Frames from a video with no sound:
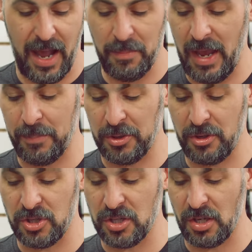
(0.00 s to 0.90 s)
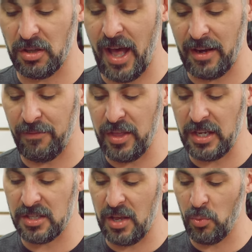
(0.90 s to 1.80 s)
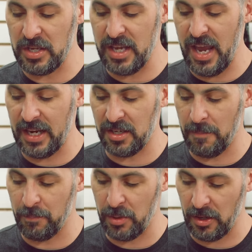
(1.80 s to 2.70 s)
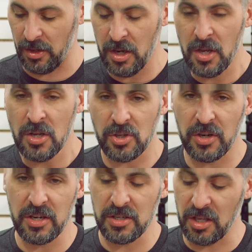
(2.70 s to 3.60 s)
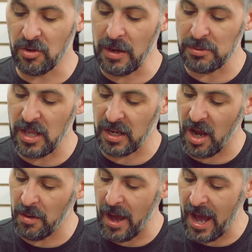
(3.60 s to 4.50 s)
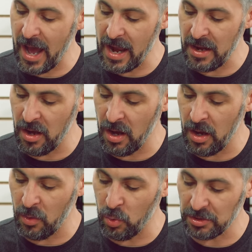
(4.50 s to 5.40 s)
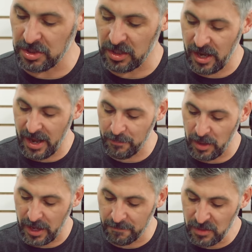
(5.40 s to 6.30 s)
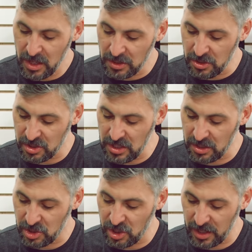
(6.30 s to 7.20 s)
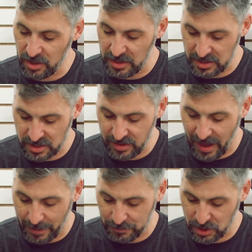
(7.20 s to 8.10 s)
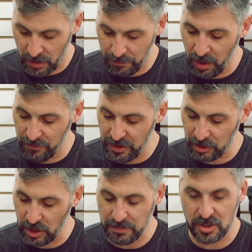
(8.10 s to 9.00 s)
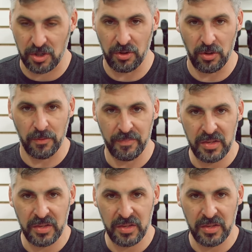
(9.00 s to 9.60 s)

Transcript: Combat, but there's just a lot of things that we can compare. So here's the grips that come on Wilson Combat. You see the checkering stops above the grip screw.